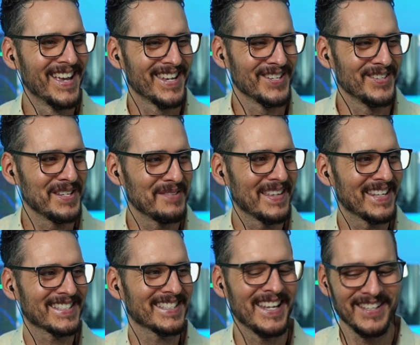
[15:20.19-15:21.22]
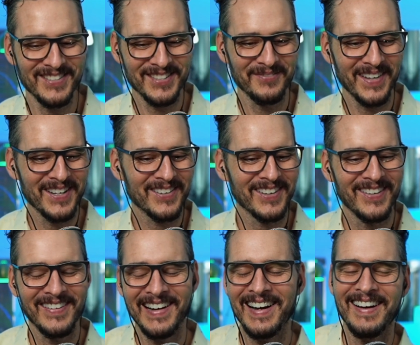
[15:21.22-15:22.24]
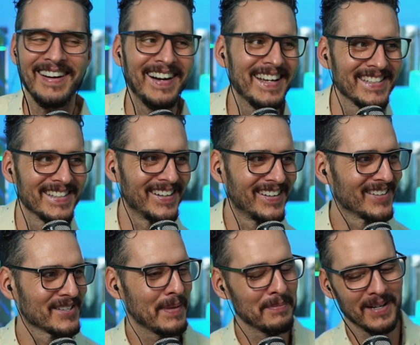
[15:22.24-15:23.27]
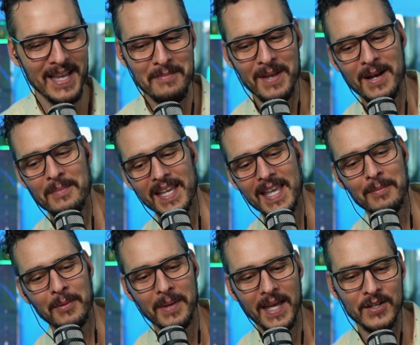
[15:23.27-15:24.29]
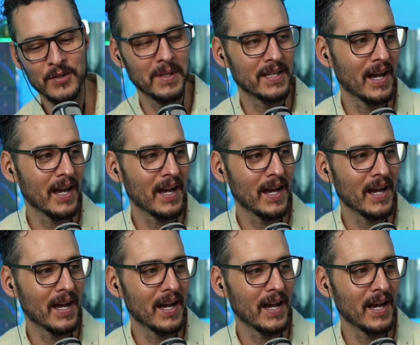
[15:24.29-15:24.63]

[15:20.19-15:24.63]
You need me to send you some Velcro? I know, people get me on my cable management.